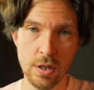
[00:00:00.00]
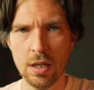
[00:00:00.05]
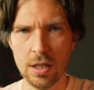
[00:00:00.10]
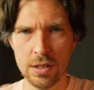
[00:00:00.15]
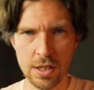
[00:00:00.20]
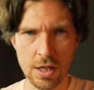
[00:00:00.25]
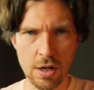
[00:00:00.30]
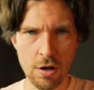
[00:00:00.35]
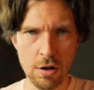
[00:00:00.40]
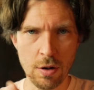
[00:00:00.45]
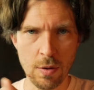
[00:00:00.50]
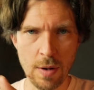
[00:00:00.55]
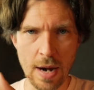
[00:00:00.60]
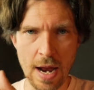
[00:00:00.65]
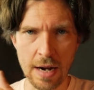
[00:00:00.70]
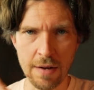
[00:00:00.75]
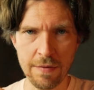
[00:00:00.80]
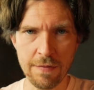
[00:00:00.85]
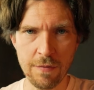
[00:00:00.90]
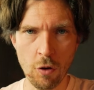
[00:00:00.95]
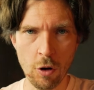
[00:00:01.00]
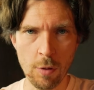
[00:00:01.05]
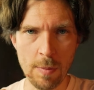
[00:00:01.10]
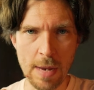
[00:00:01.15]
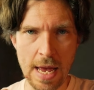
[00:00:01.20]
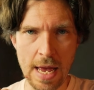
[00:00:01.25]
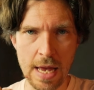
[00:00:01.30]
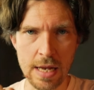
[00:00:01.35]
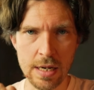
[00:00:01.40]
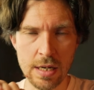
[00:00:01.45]
As the Eurorack
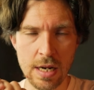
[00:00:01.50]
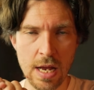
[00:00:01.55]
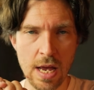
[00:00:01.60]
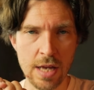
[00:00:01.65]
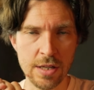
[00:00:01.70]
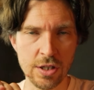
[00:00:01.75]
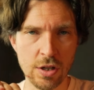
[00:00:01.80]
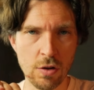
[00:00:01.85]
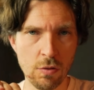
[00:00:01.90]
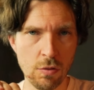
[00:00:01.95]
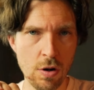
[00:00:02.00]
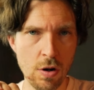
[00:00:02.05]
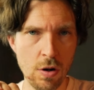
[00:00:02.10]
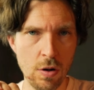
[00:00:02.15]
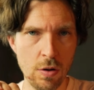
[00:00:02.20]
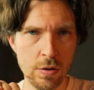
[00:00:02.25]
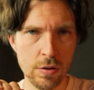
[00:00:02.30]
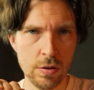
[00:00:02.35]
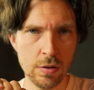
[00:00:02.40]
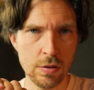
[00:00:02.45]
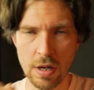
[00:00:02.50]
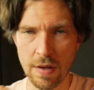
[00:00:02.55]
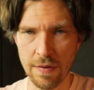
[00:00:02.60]
format has grown